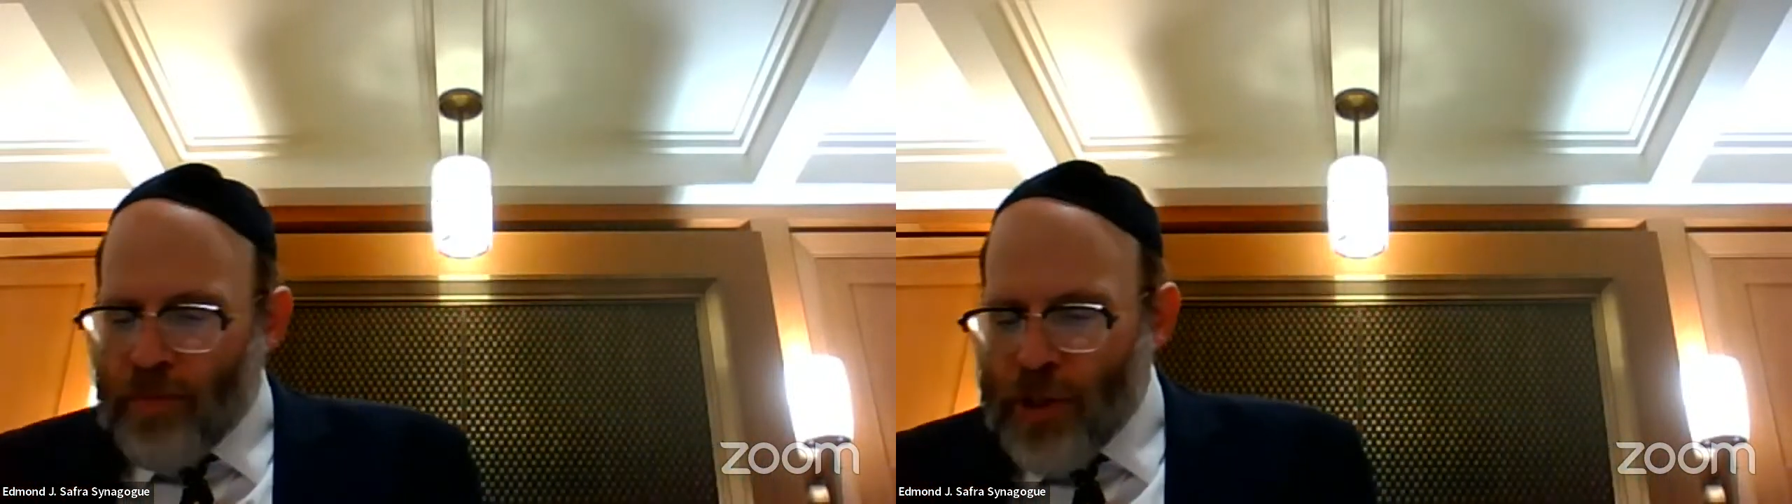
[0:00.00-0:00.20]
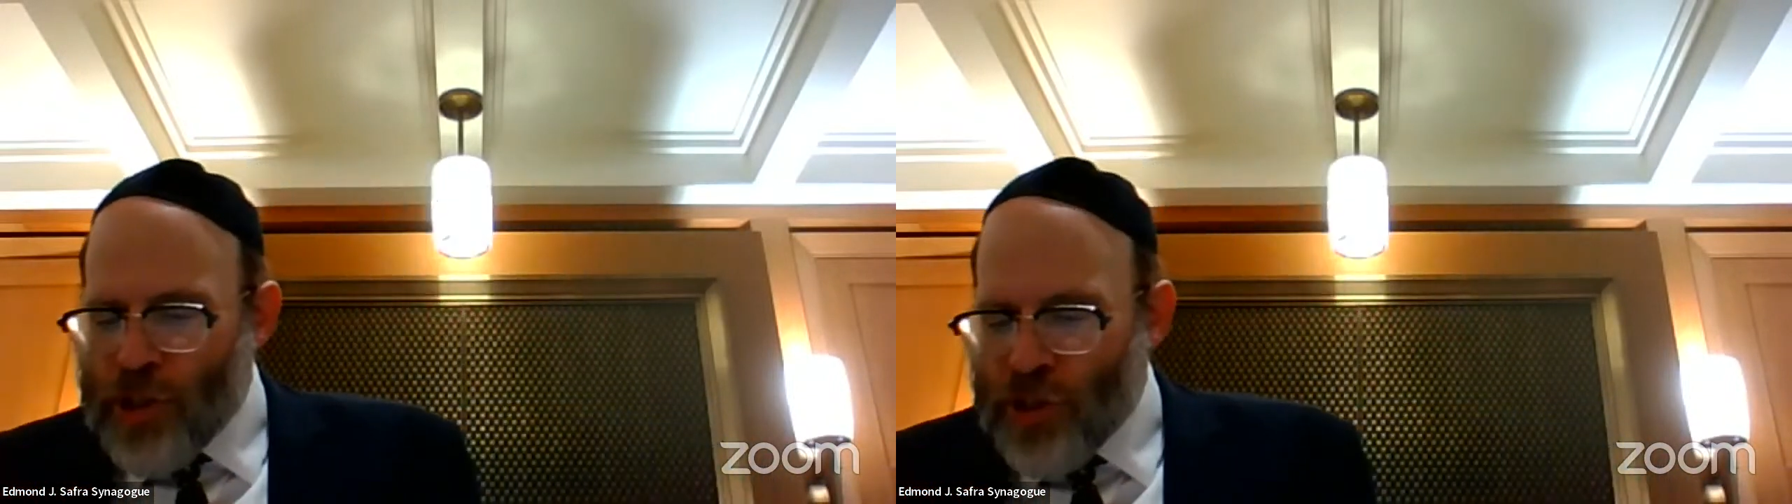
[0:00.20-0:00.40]

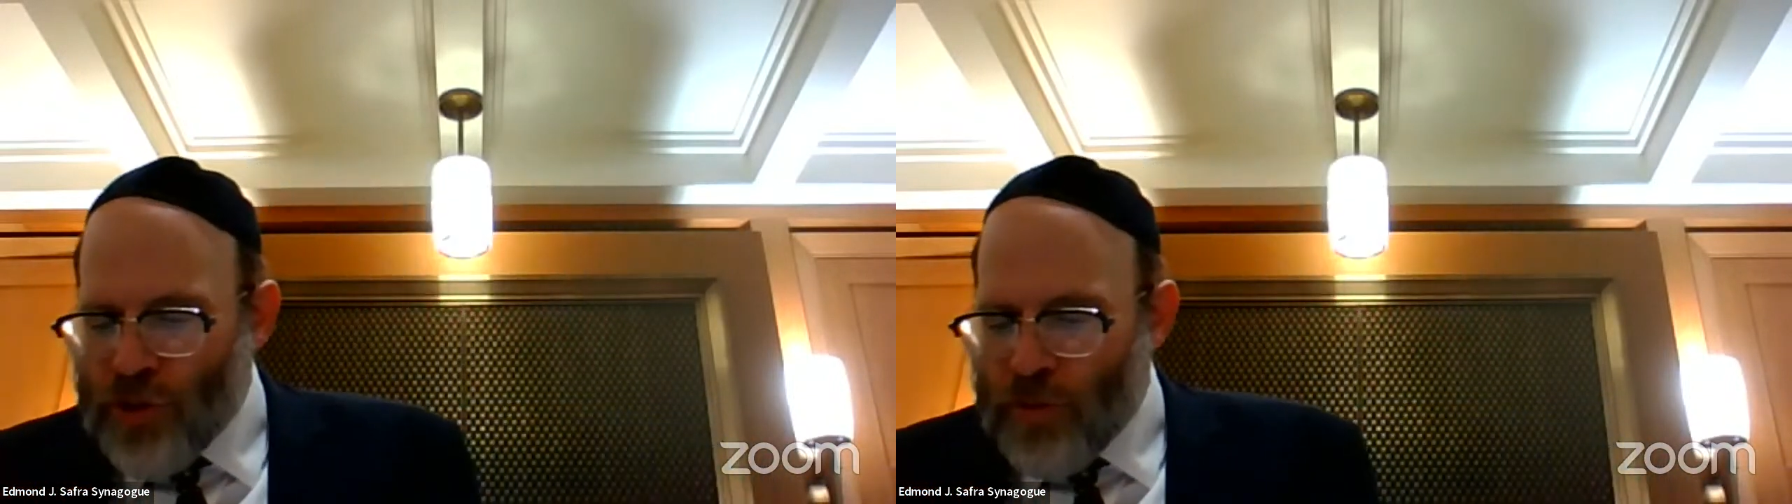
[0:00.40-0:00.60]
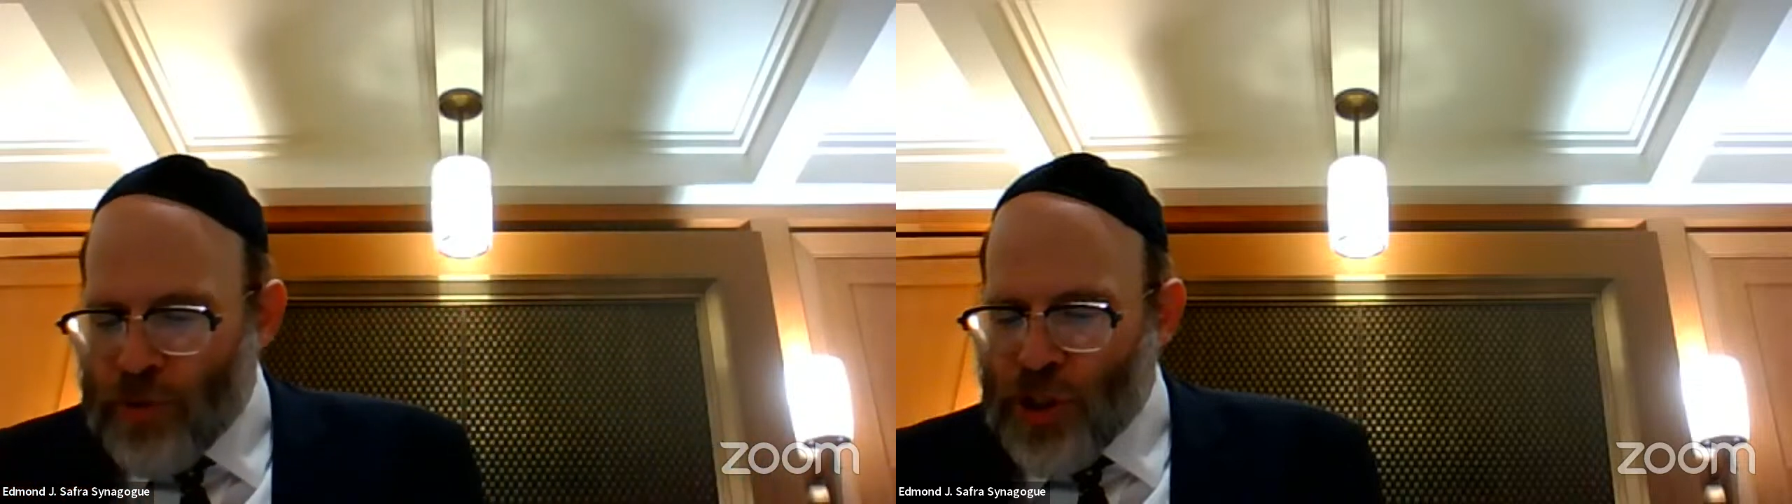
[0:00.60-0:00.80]

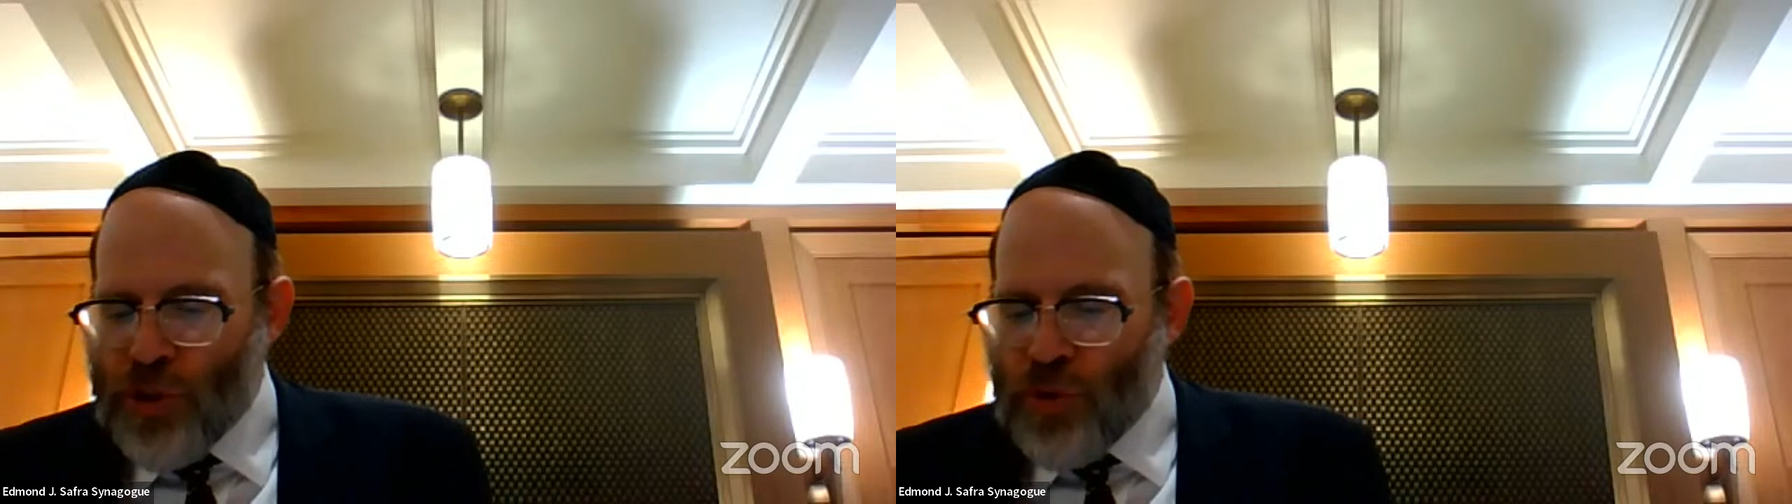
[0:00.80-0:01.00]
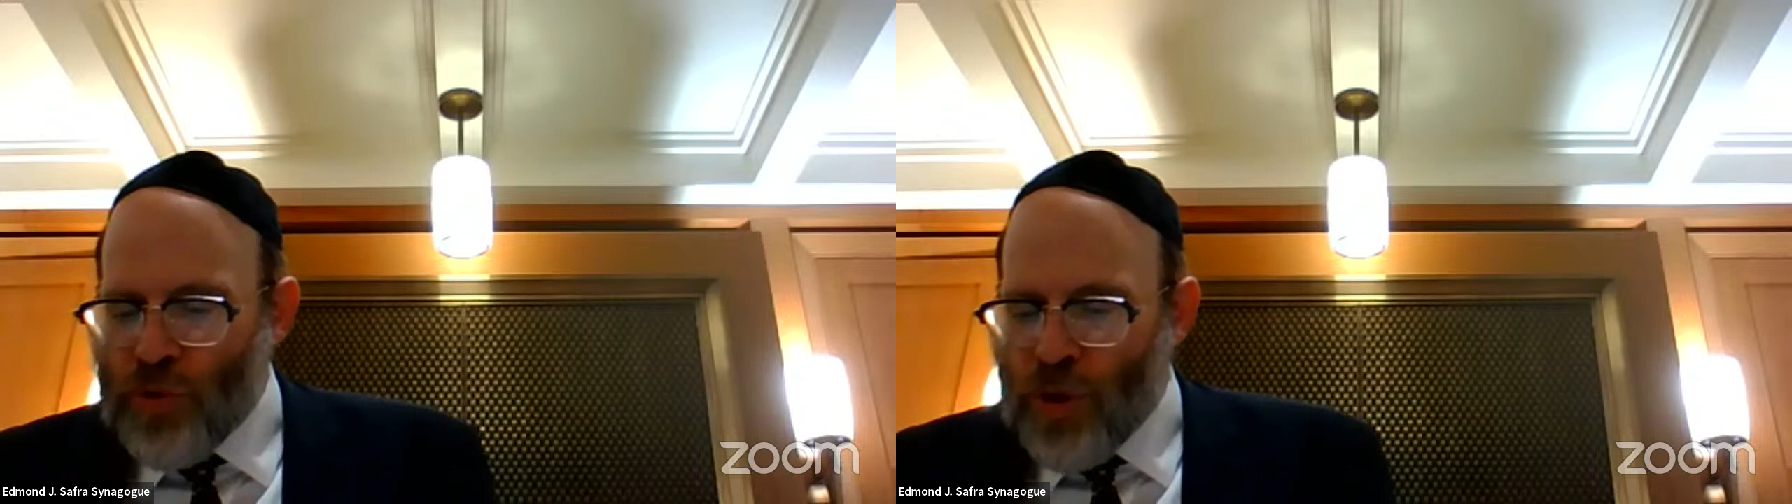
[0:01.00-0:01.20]
mishum
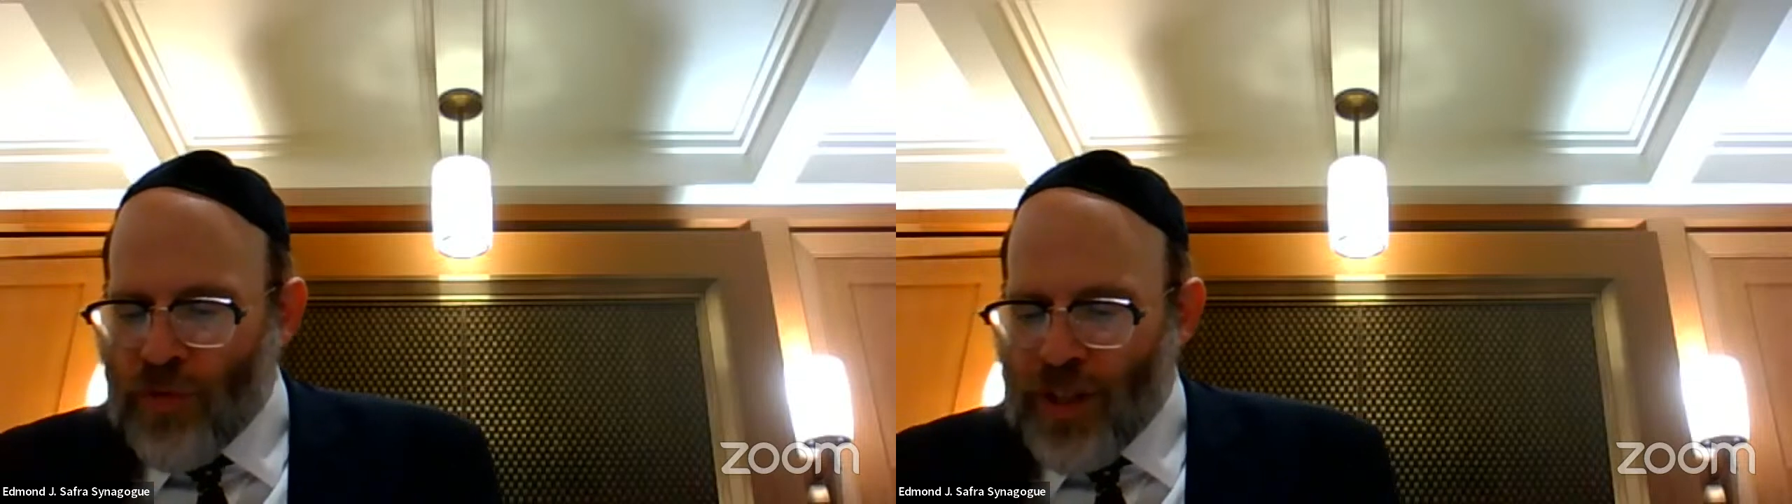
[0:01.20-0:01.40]
shi'uru